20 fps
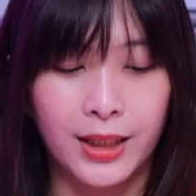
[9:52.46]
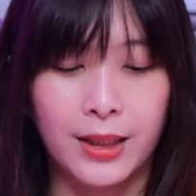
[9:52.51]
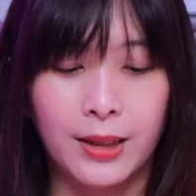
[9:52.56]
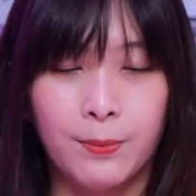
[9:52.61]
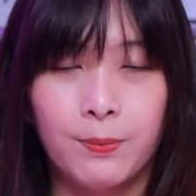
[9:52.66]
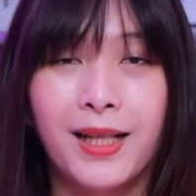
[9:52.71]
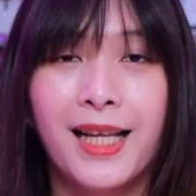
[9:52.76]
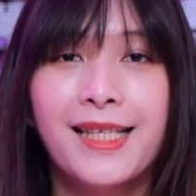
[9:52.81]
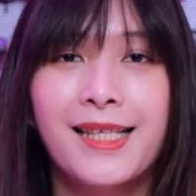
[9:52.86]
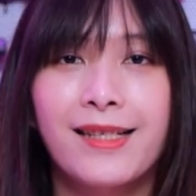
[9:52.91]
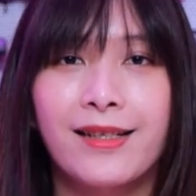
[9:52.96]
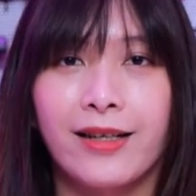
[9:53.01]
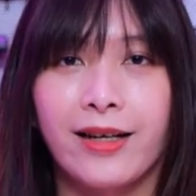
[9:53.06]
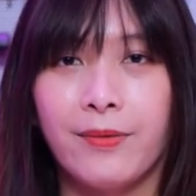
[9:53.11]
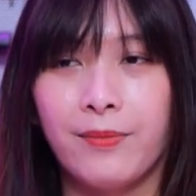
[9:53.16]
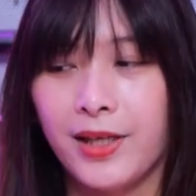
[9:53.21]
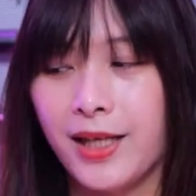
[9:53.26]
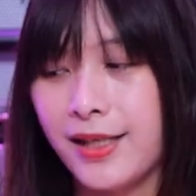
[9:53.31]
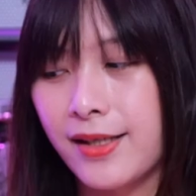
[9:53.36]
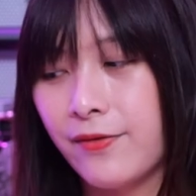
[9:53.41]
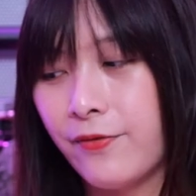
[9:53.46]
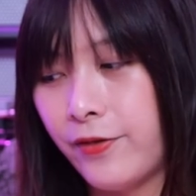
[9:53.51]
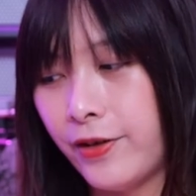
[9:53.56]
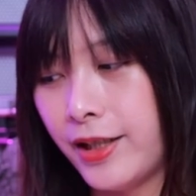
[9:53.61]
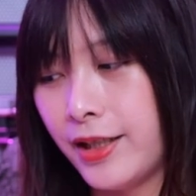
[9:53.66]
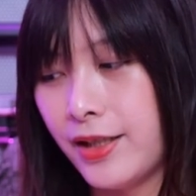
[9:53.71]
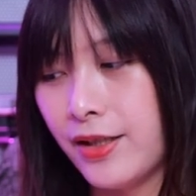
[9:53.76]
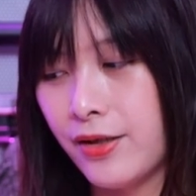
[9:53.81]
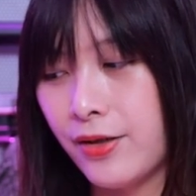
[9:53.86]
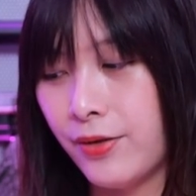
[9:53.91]
the Blaster M doesn't
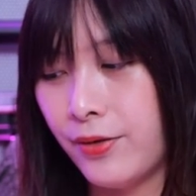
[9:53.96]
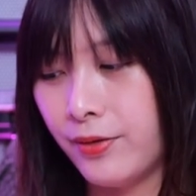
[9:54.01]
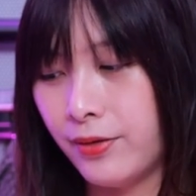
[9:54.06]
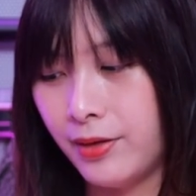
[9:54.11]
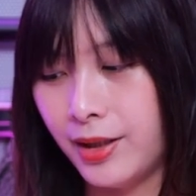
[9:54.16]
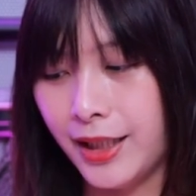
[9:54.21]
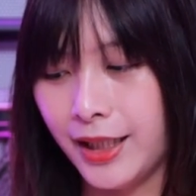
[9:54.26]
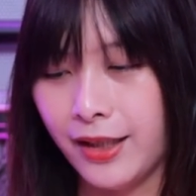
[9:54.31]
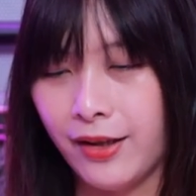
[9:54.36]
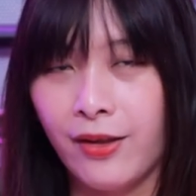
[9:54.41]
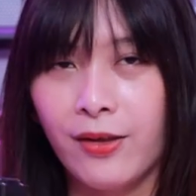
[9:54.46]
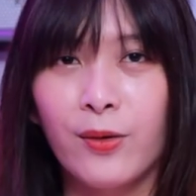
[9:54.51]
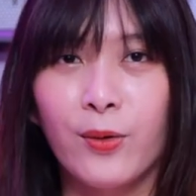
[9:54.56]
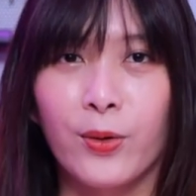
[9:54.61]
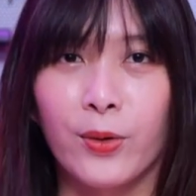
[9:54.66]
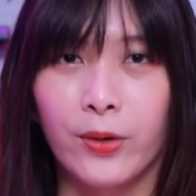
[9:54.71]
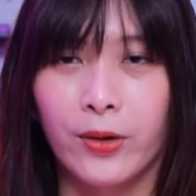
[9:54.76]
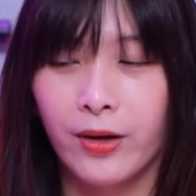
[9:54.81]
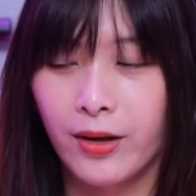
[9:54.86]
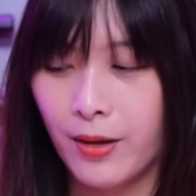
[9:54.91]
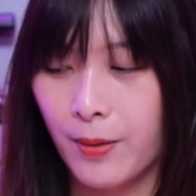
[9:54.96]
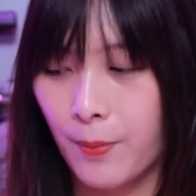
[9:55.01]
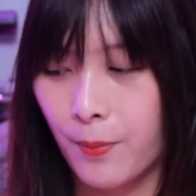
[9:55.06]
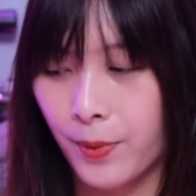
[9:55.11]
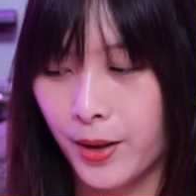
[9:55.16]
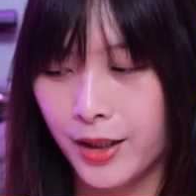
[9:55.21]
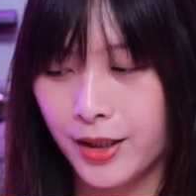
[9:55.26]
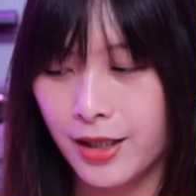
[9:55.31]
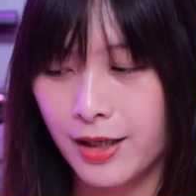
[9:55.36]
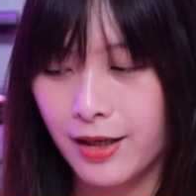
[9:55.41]
fit into the Thor,
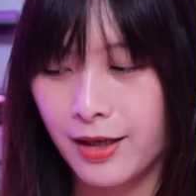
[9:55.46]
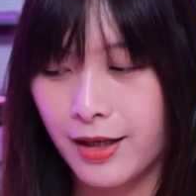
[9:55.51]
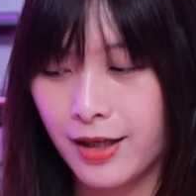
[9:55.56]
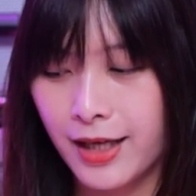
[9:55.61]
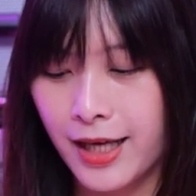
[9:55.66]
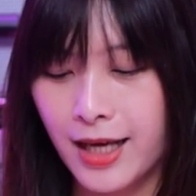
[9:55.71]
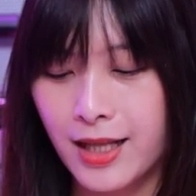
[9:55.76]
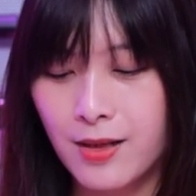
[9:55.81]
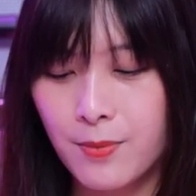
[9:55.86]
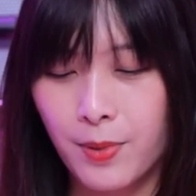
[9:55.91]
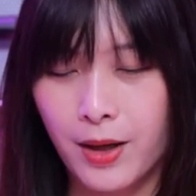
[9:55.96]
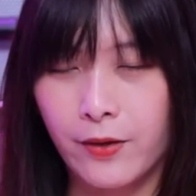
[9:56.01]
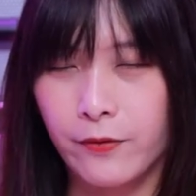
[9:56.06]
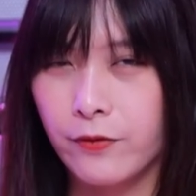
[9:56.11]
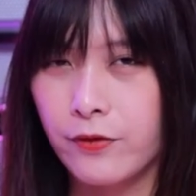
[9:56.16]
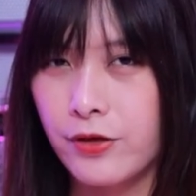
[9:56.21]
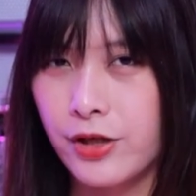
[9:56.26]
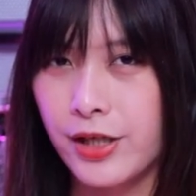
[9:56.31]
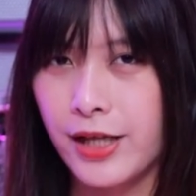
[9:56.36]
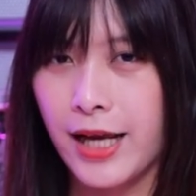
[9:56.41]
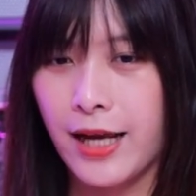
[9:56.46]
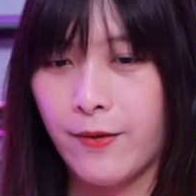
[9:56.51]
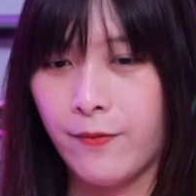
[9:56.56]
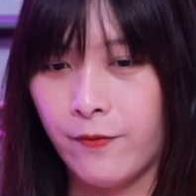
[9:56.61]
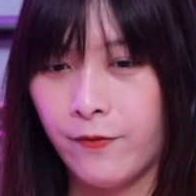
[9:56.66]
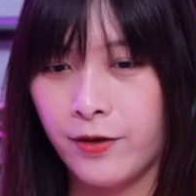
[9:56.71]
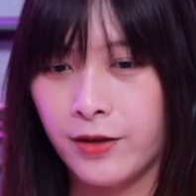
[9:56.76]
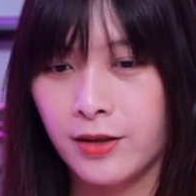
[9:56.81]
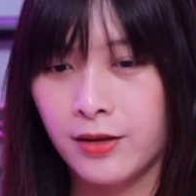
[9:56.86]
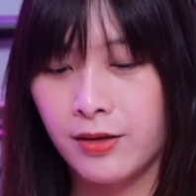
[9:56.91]
but can the Bifrost
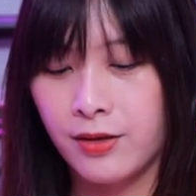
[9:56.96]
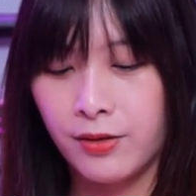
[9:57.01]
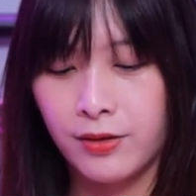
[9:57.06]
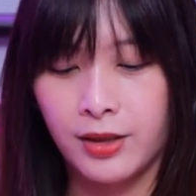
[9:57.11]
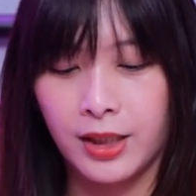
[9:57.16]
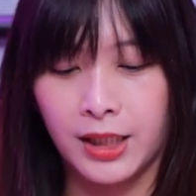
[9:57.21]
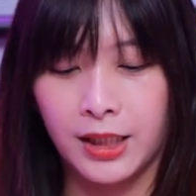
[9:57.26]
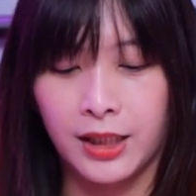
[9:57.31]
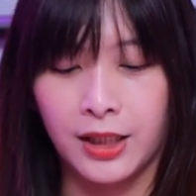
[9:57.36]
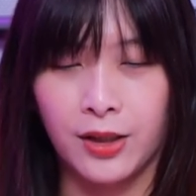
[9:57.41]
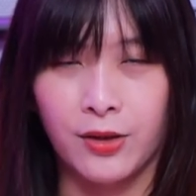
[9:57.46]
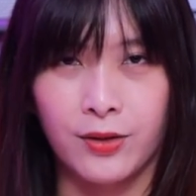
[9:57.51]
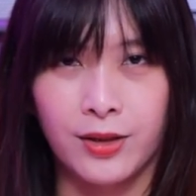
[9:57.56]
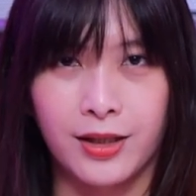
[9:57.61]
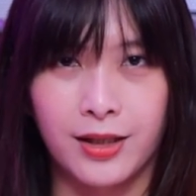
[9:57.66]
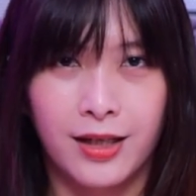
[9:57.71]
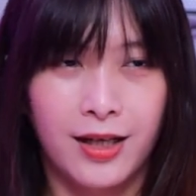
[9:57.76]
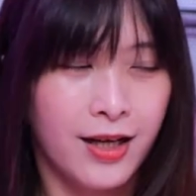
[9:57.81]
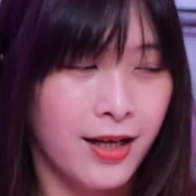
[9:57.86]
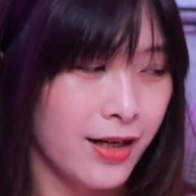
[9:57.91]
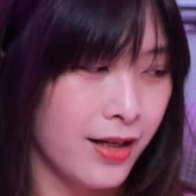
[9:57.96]
M fit into another unit?